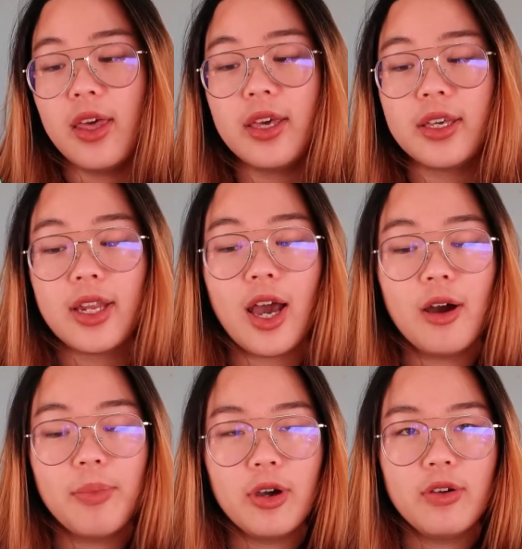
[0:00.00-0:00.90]
It can
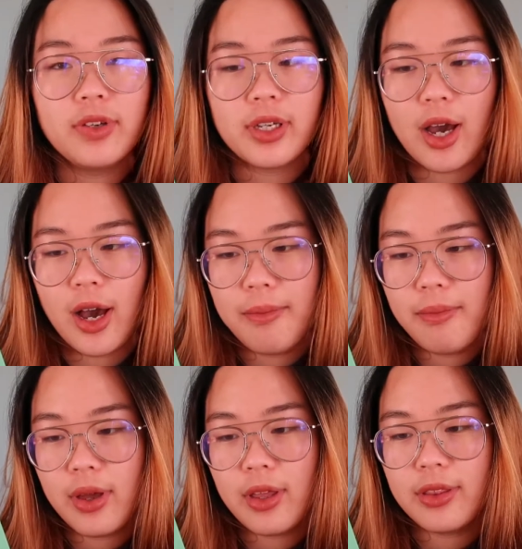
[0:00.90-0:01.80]
help
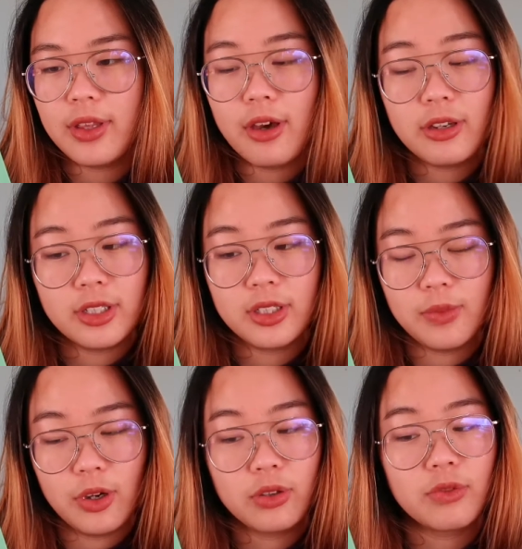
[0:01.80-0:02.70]
overcome the urge to
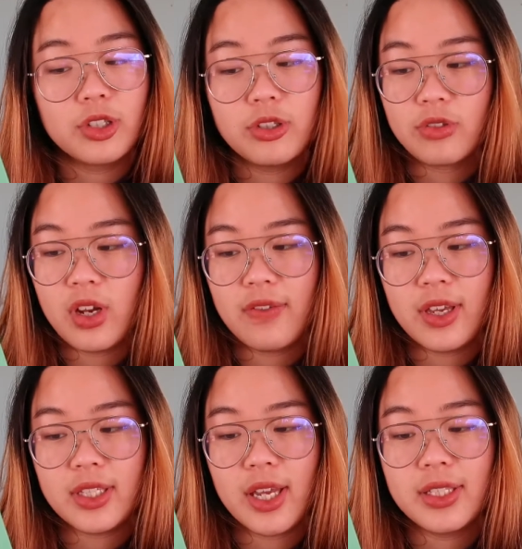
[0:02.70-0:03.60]
smoke, reduce
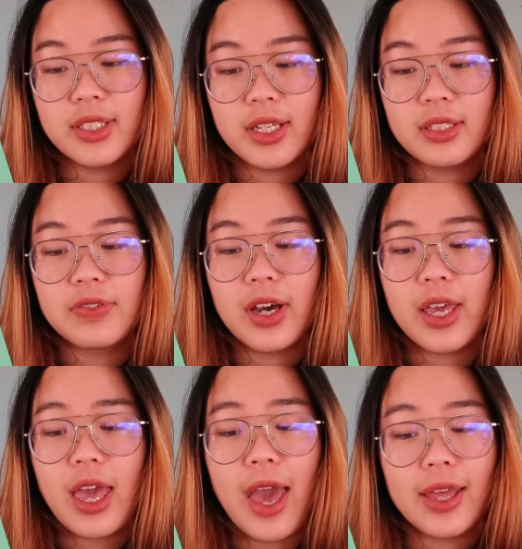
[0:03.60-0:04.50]
cravings, and
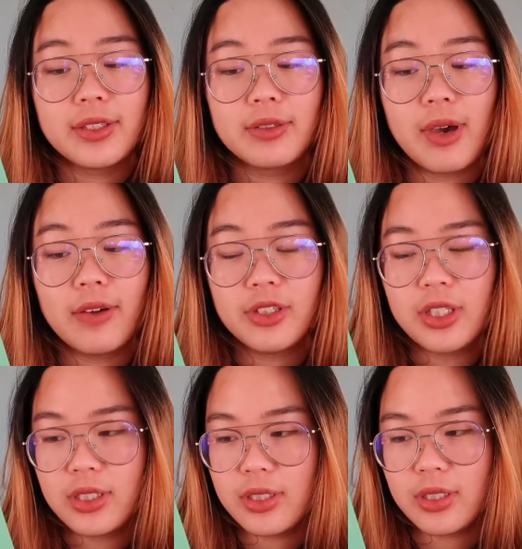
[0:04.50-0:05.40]
satisfy hand-to-mouth
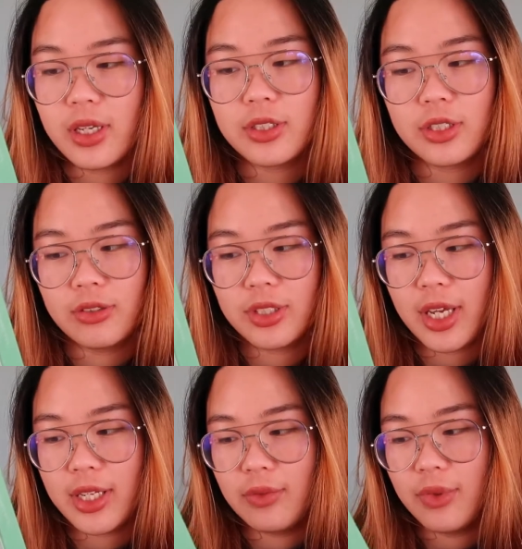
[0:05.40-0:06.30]
gestures
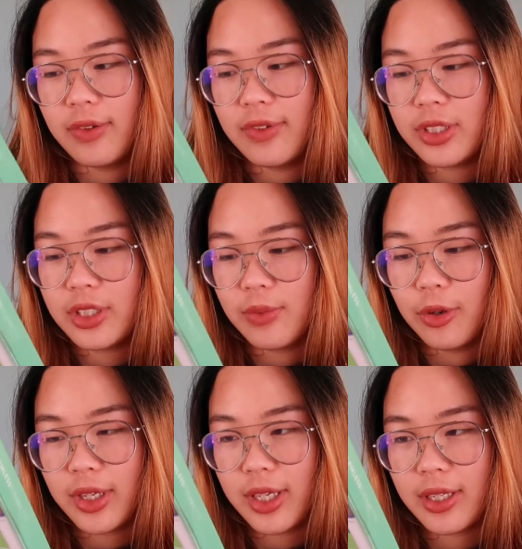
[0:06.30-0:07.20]
associated with
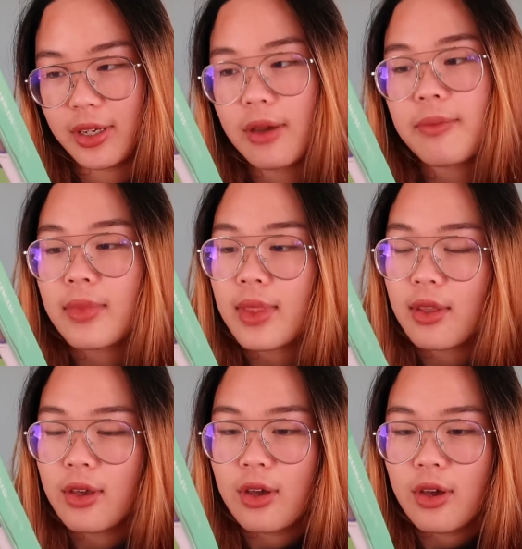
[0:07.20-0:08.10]
smoking.
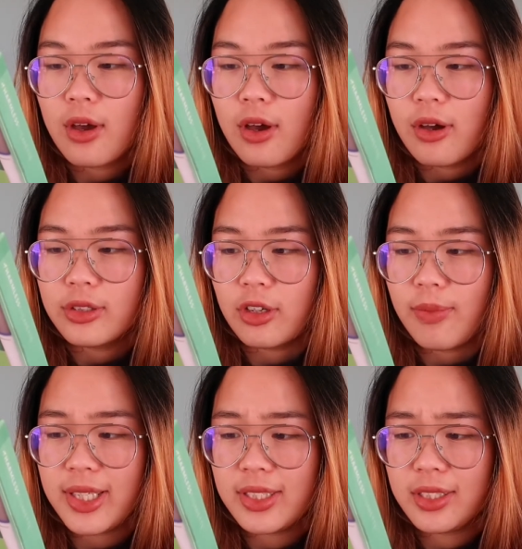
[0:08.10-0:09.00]
So
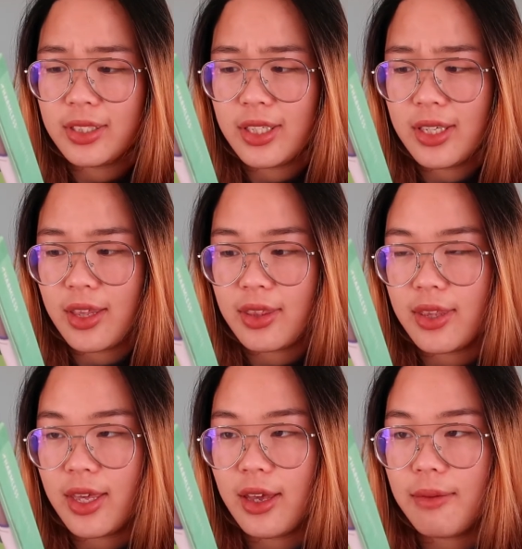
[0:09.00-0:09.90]
basically,
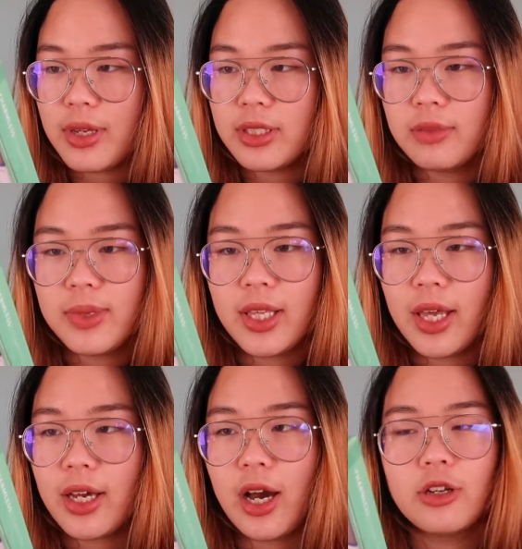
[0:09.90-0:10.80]
they're meant to be
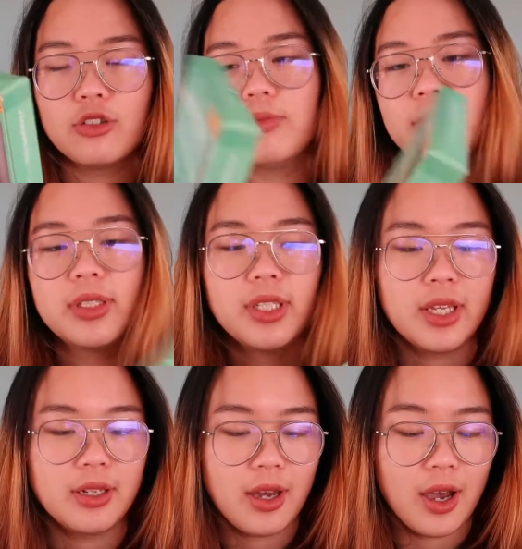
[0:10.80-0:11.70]
like
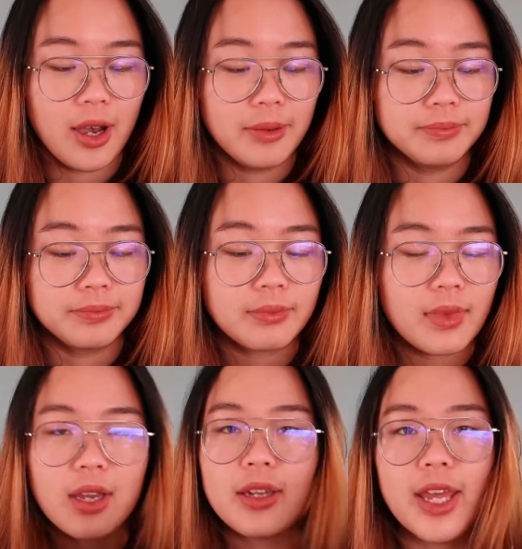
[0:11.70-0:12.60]
100%
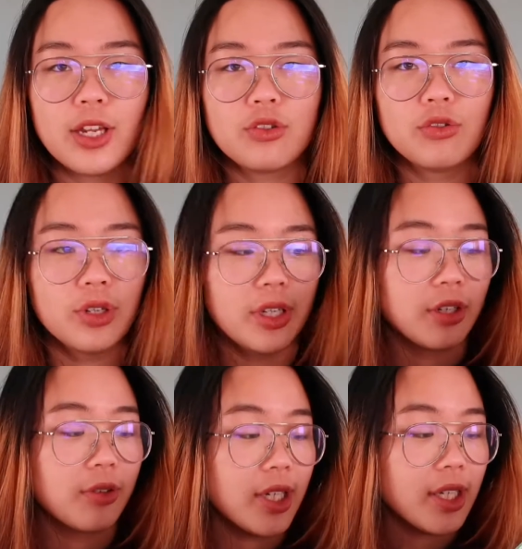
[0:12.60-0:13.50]
natural
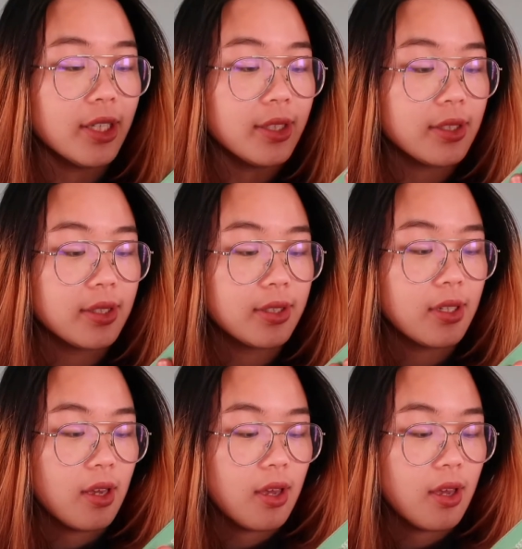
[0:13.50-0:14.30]
ingredients.